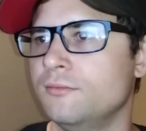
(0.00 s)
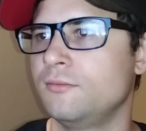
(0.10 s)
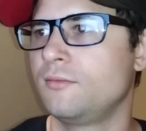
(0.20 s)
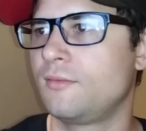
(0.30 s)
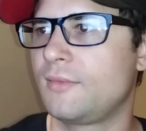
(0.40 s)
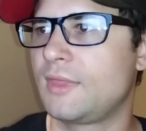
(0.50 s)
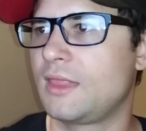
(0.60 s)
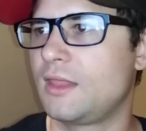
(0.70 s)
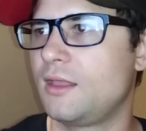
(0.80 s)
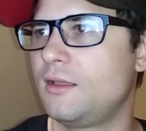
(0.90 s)

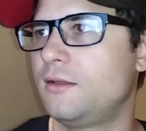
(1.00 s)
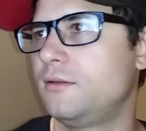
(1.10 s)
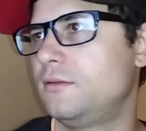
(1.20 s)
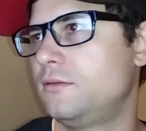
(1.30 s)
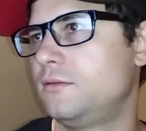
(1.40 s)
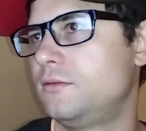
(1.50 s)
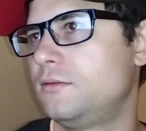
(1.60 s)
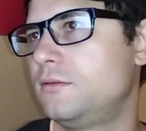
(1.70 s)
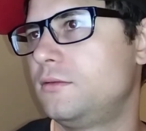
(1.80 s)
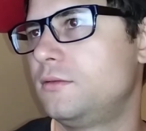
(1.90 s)

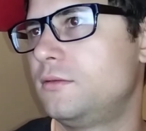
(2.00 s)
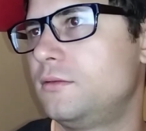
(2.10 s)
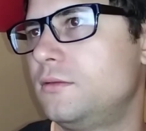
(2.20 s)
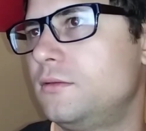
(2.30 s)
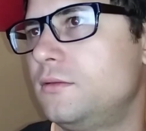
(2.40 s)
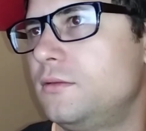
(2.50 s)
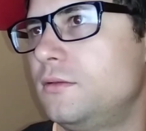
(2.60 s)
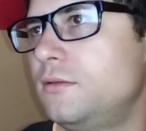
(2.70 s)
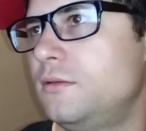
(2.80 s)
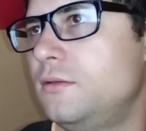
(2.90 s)

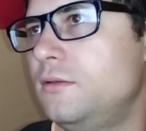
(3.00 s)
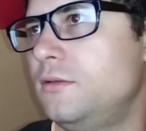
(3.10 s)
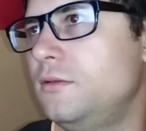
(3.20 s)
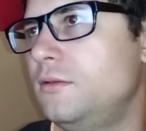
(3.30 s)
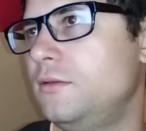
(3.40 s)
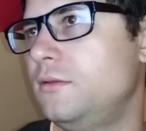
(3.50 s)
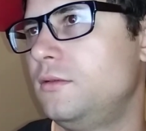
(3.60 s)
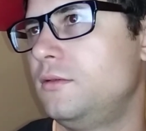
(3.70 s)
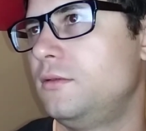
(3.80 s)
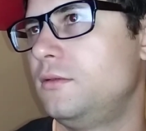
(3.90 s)

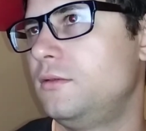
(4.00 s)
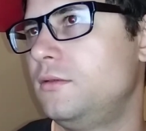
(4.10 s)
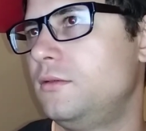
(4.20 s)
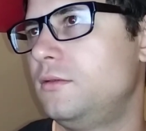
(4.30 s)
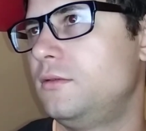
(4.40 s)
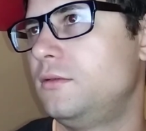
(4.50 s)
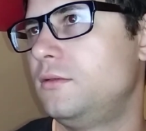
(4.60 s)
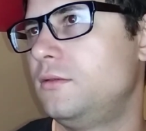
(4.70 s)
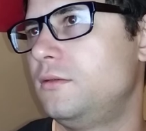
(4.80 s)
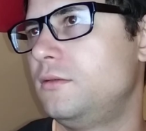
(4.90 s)

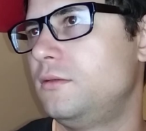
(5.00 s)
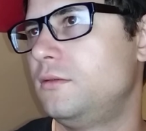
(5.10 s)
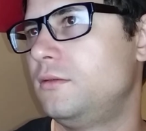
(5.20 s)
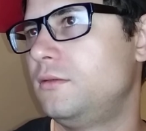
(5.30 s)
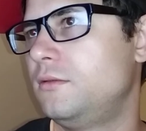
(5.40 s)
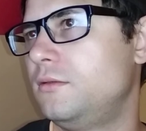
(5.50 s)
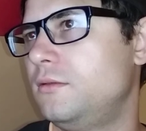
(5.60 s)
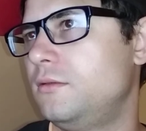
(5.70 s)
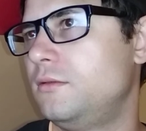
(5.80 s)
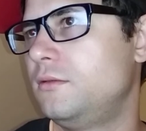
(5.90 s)

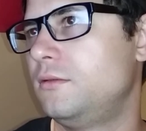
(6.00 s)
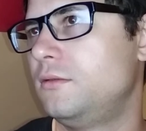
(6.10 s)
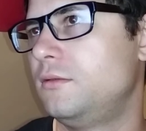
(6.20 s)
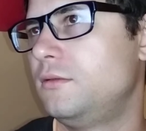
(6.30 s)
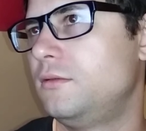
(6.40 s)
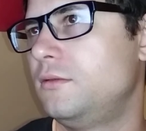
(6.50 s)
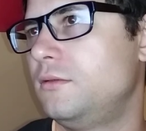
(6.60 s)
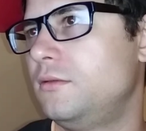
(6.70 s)
No one is speaking in this clip.